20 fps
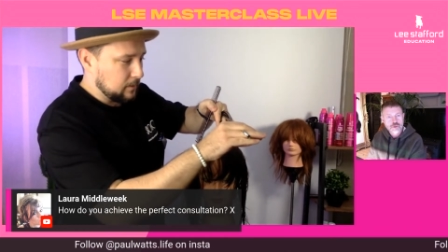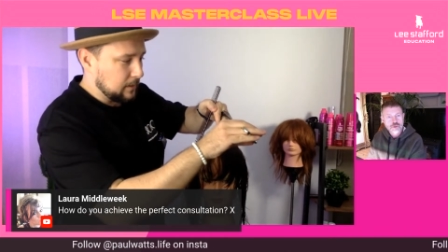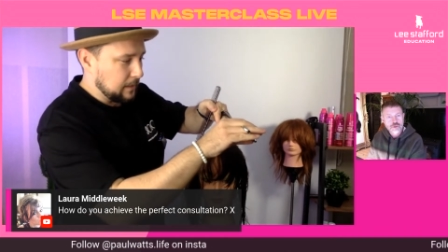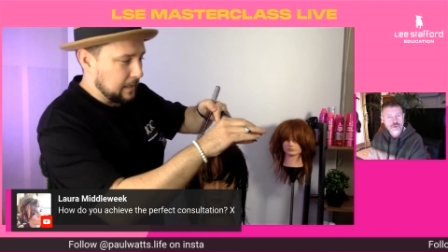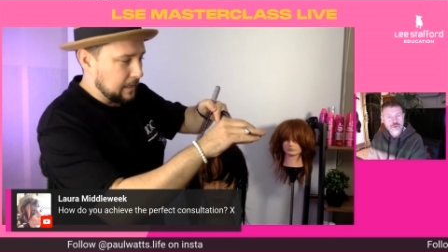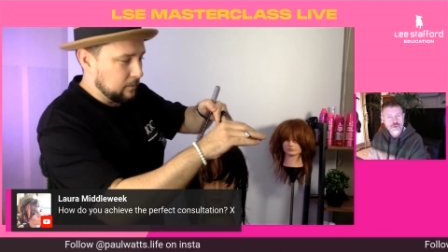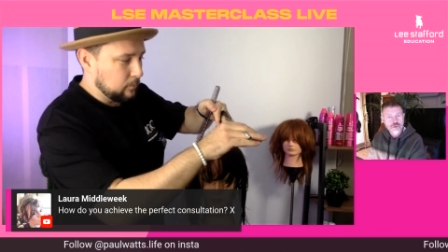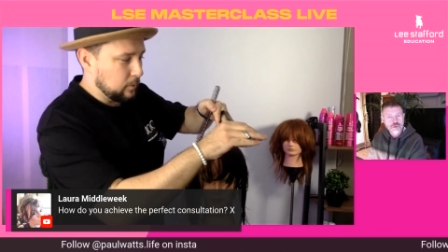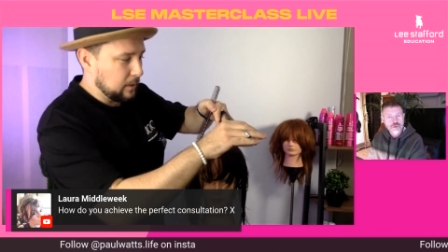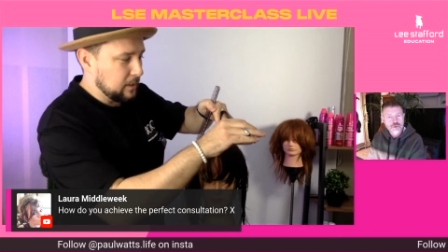
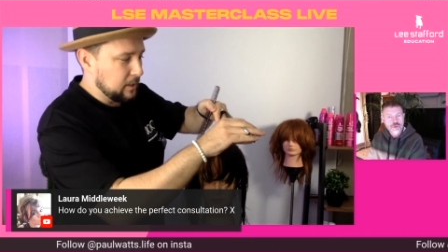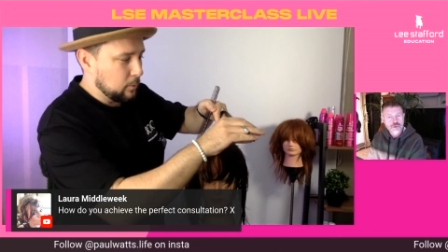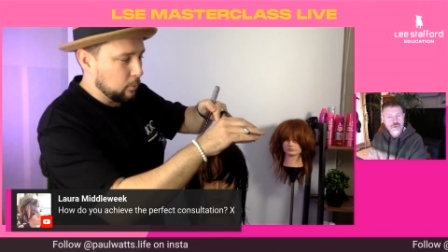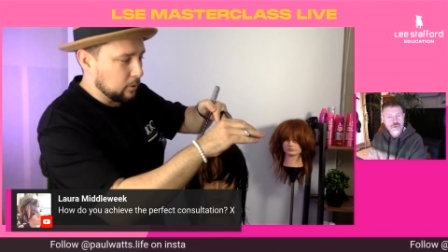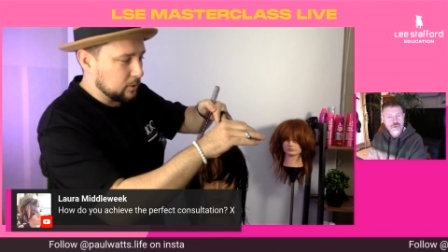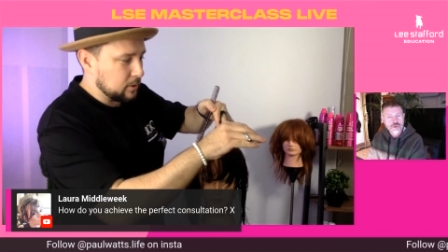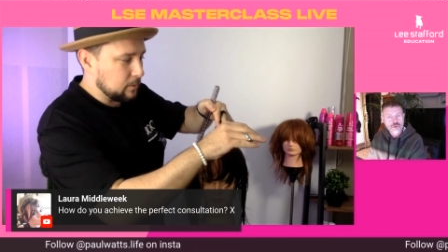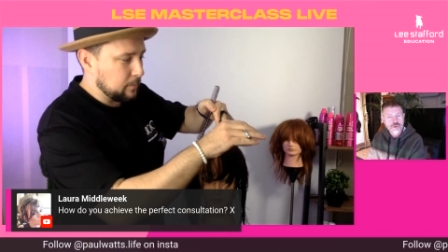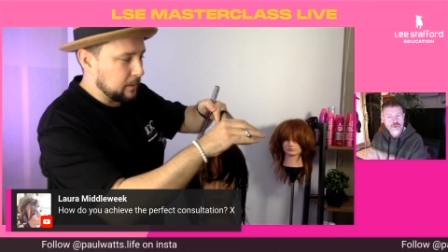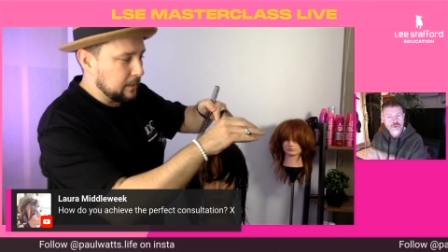And you
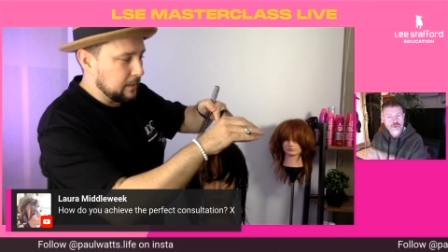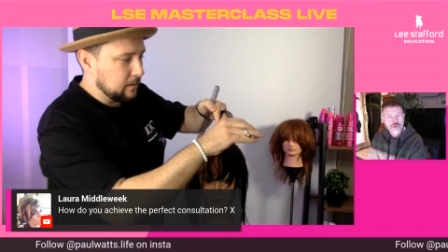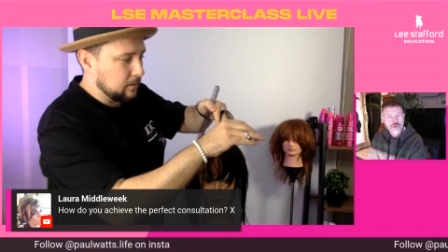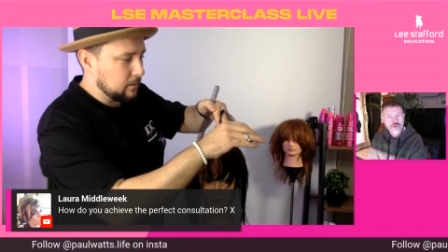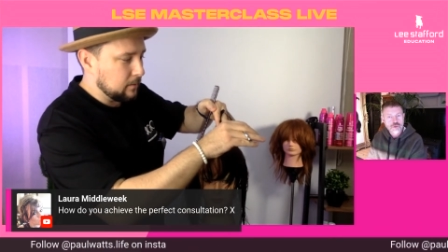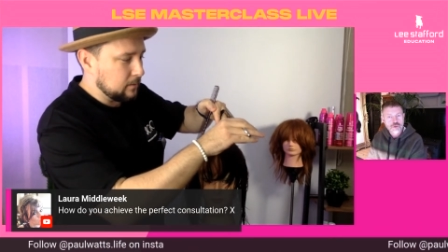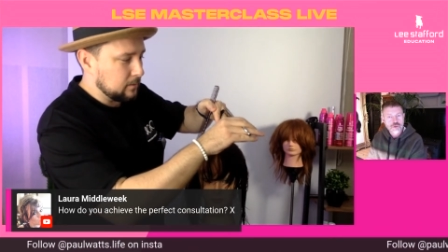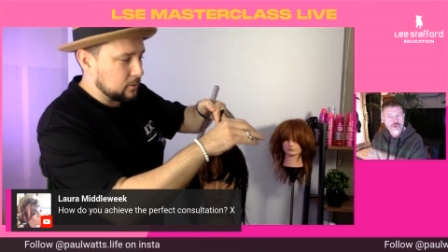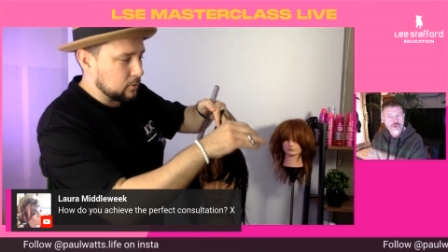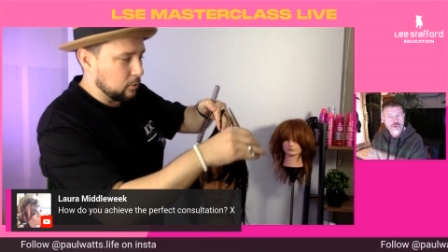want to be
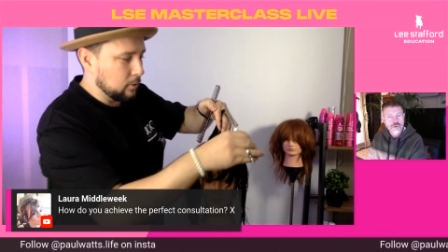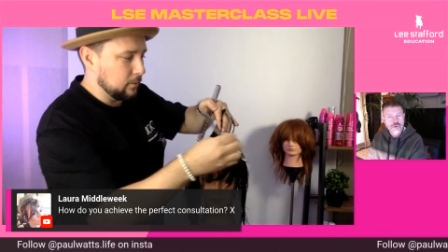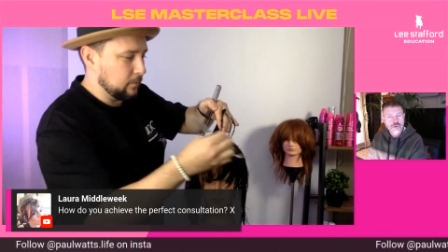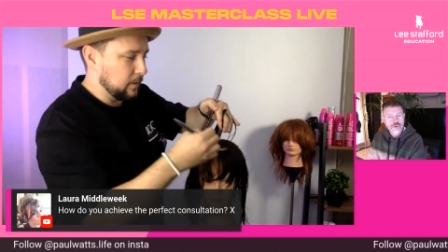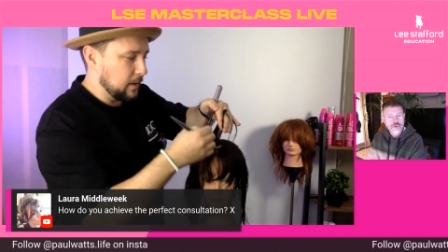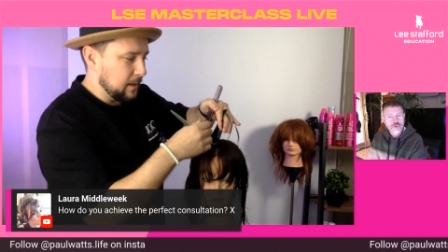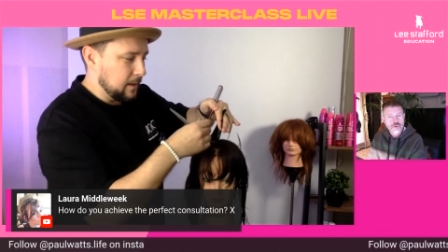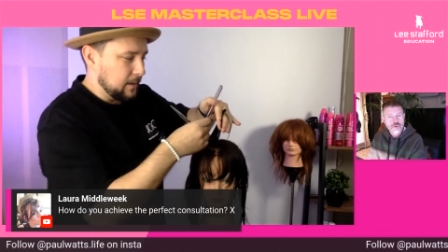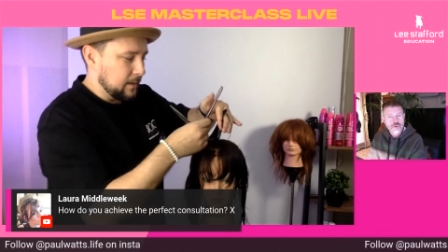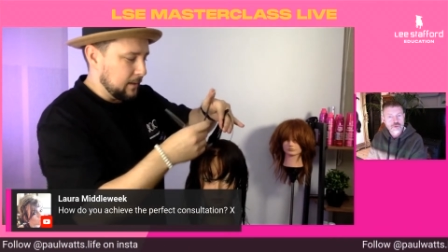sort of
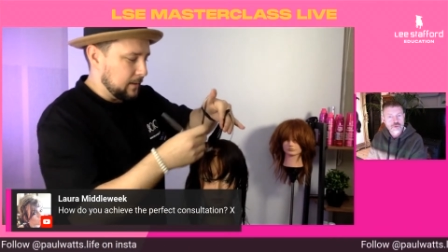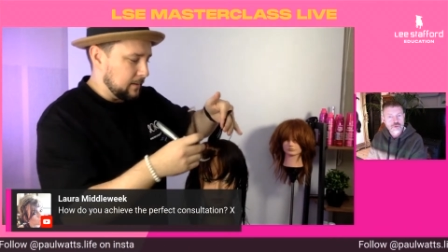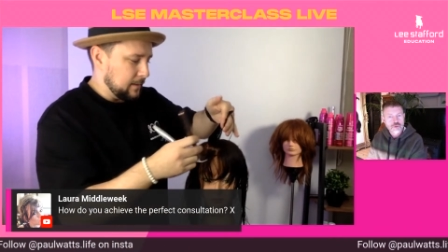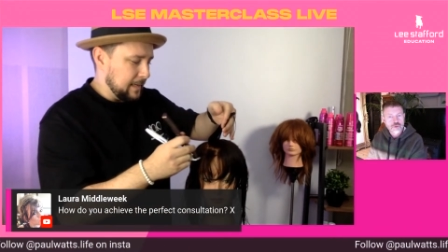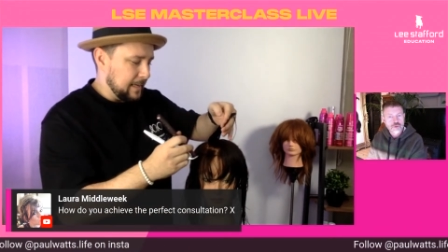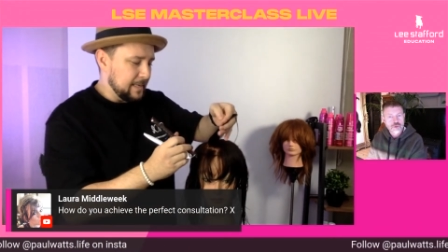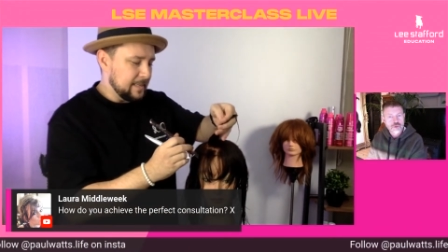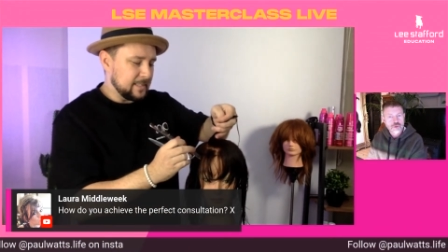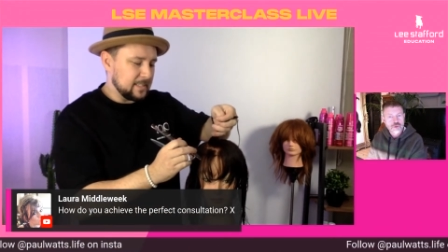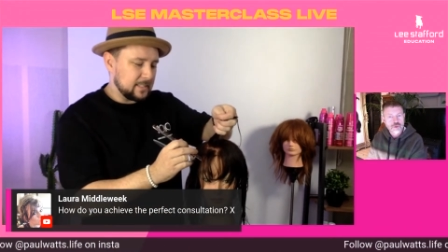
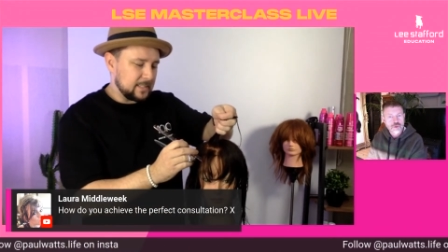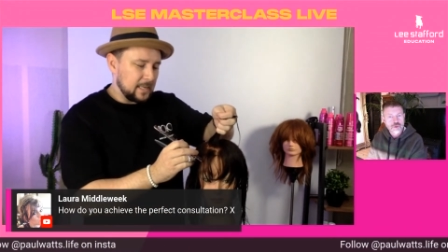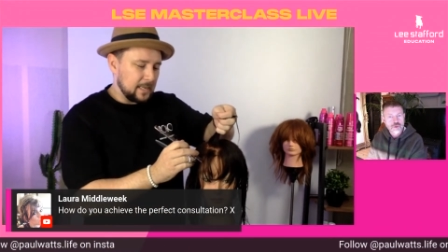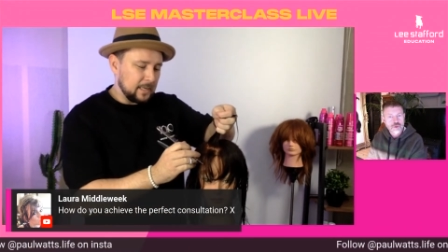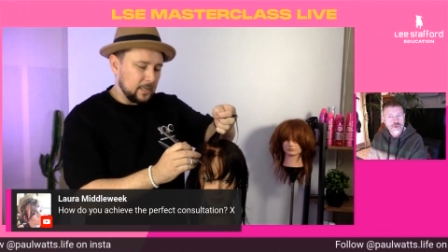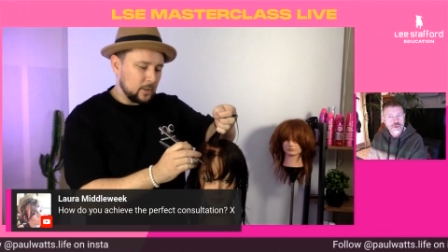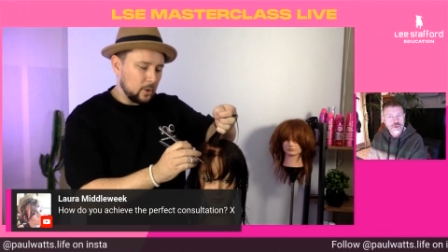instilling